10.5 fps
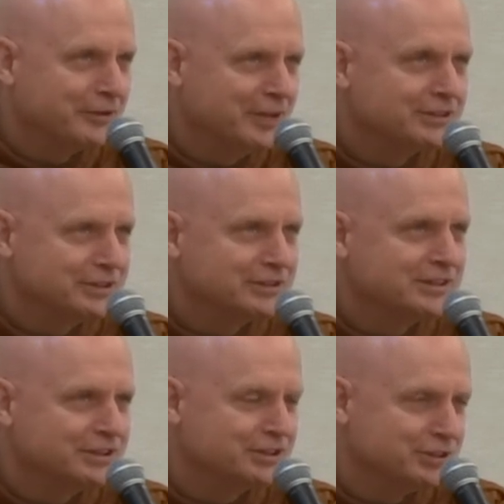This
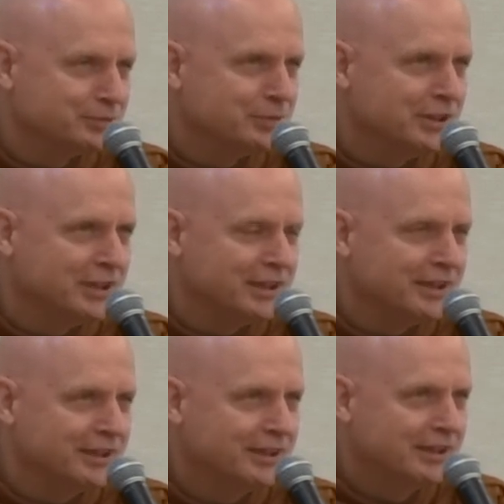is
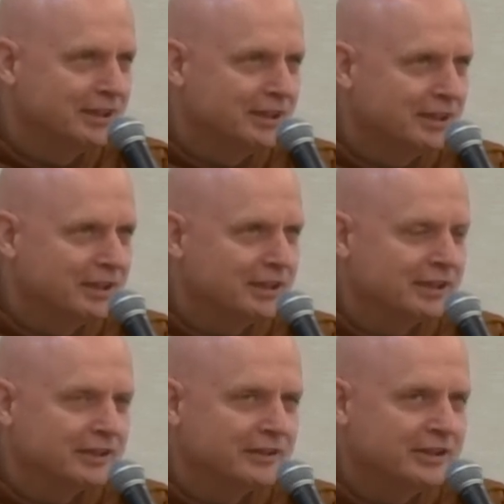really it.
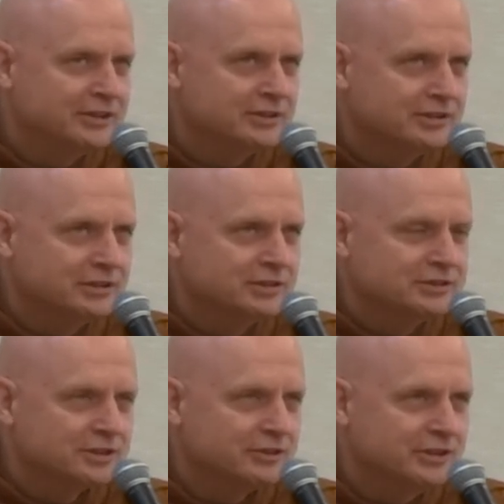And
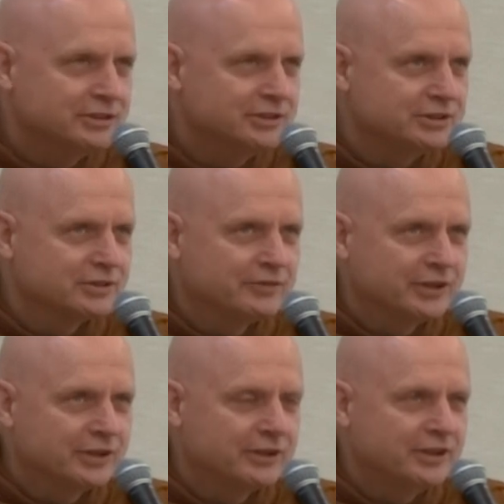this is a
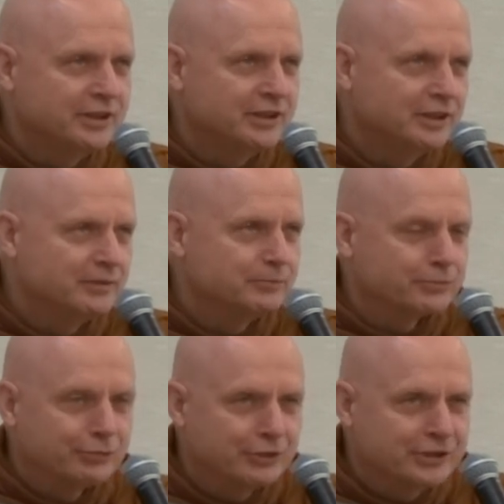very
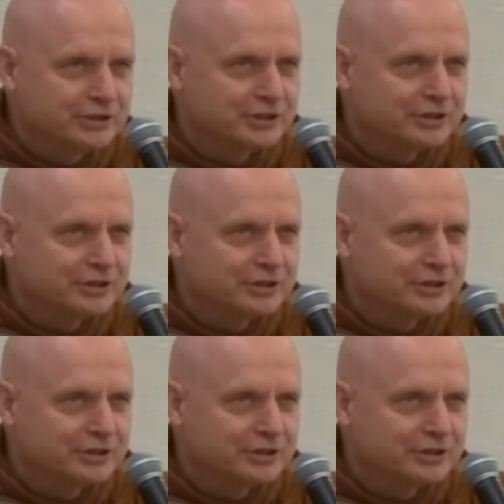poisonous